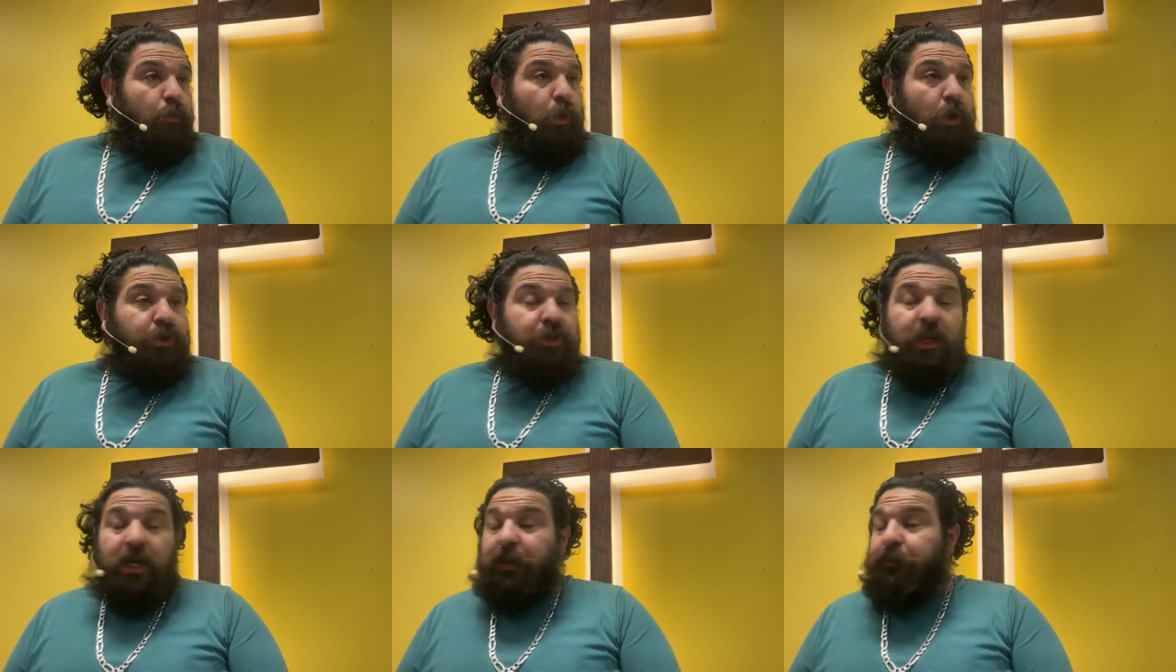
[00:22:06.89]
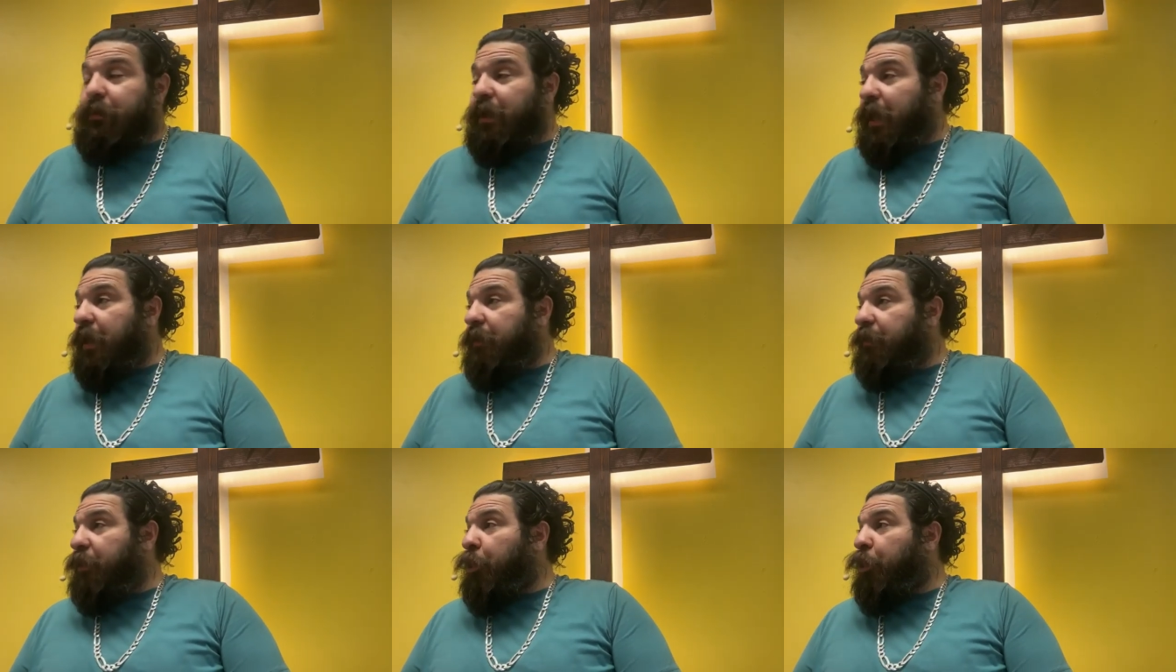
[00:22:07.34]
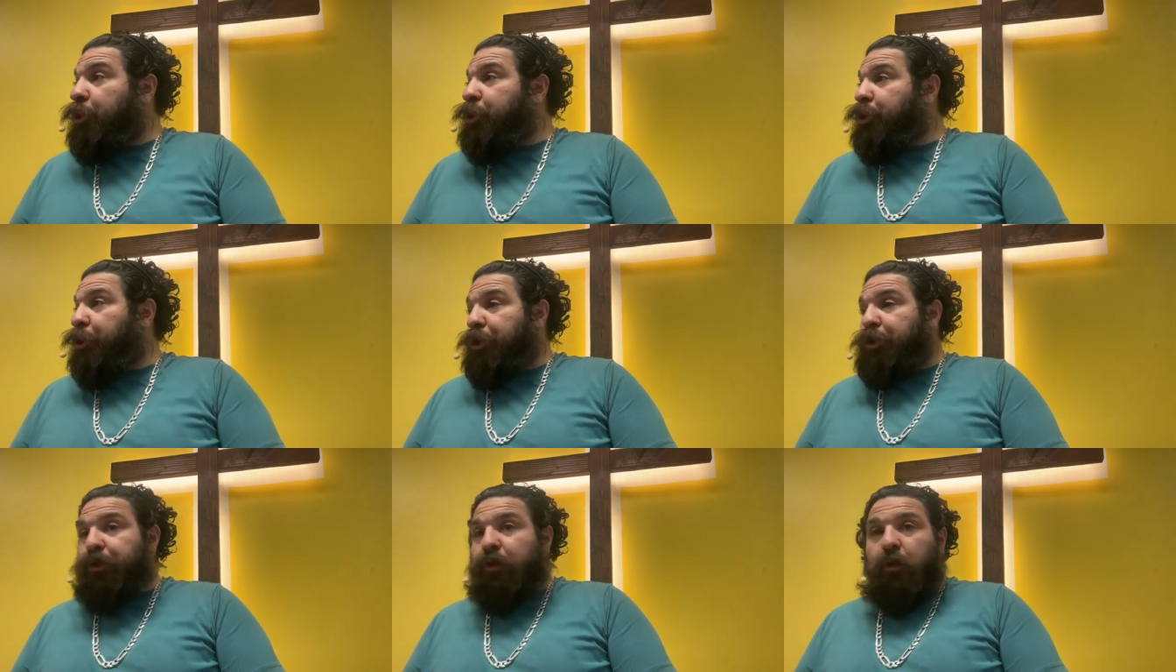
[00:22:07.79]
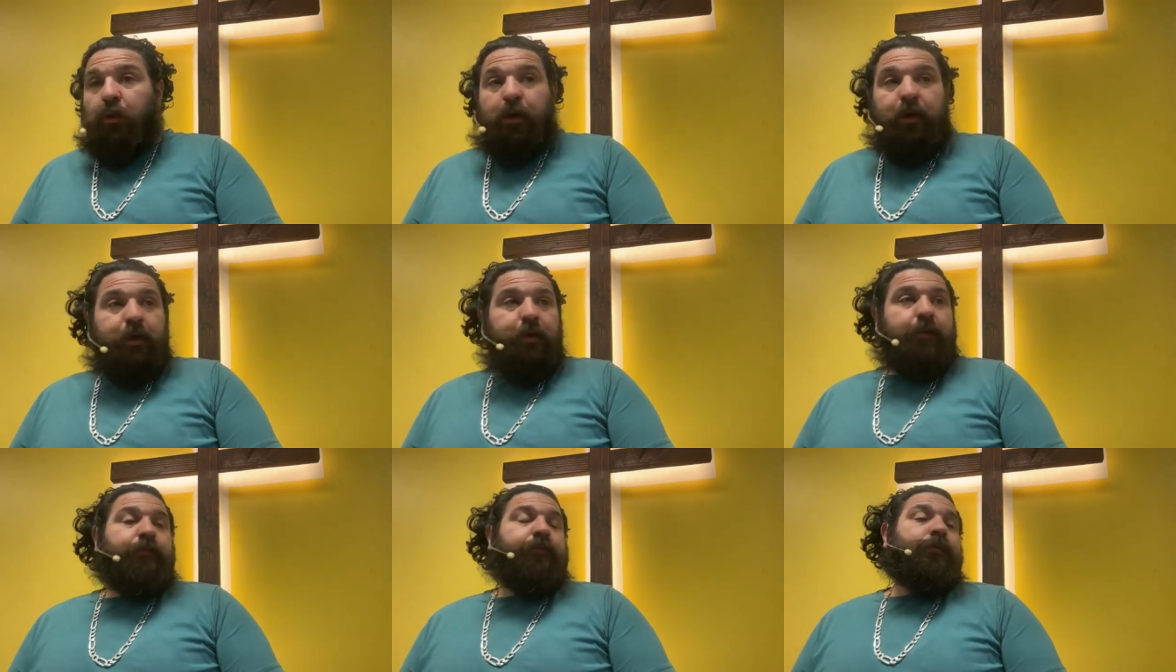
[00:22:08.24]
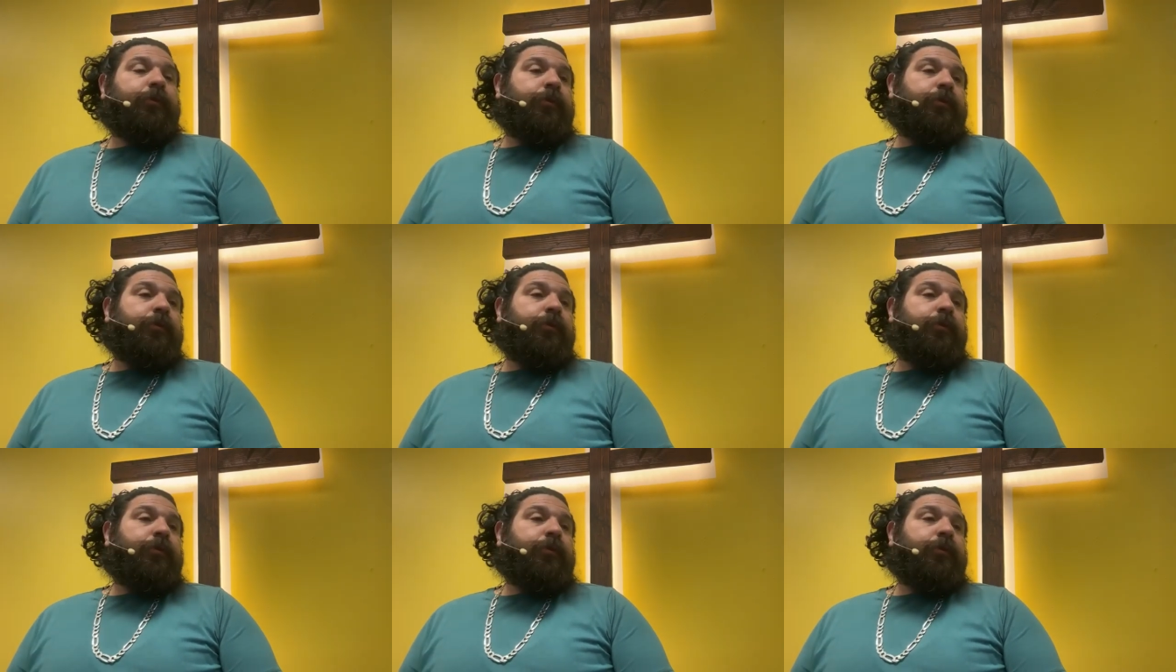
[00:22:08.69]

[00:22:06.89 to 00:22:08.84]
Where should I plant your church, Lord?